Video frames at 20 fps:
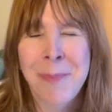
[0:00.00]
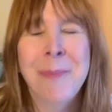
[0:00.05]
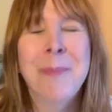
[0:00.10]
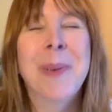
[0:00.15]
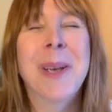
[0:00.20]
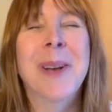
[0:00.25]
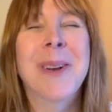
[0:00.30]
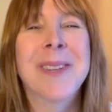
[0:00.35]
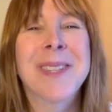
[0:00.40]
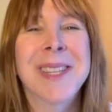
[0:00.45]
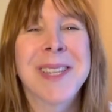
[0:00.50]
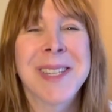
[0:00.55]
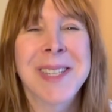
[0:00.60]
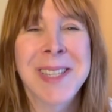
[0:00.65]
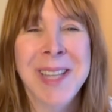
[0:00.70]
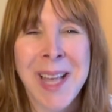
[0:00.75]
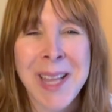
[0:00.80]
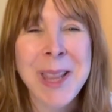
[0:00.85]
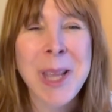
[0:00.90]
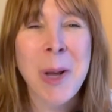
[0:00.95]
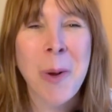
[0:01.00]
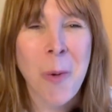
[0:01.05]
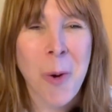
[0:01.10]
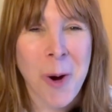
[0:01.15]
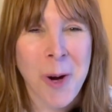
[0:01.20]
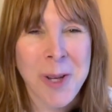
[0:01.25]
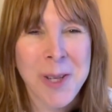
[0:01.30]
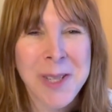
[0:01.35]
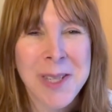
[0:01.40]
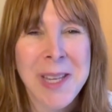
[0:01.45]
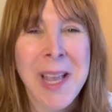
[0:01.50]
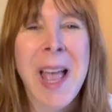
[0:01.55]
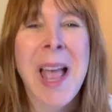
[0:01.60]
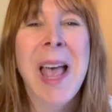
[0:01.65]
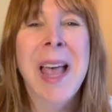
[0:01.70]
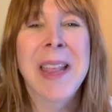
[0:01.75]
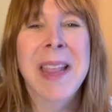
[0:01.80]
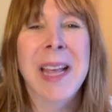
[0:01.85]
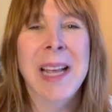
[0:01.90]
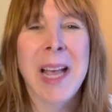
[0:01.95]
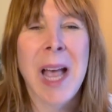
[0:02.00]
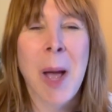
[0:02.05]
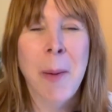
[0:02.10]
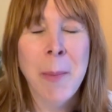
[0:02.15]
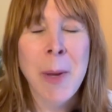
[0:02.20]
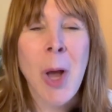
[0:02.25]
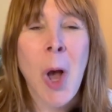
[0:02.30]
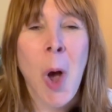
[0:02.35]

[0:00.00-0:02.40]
because there's nothing worse than coming